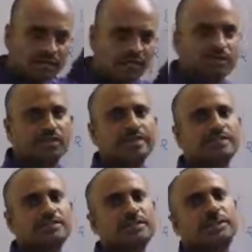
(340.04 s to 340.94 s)
living
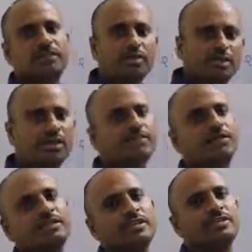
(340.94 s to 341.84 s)
things and
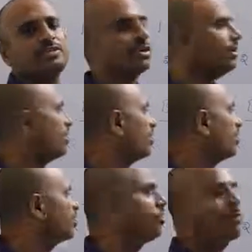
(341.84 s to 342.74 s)
non-living things
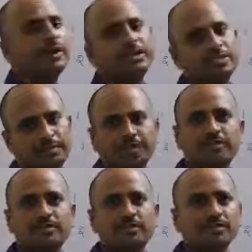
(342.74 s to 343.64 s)
occupy
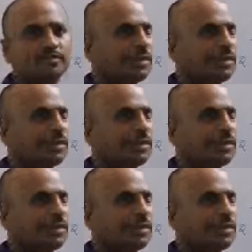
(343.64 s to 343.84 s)
space.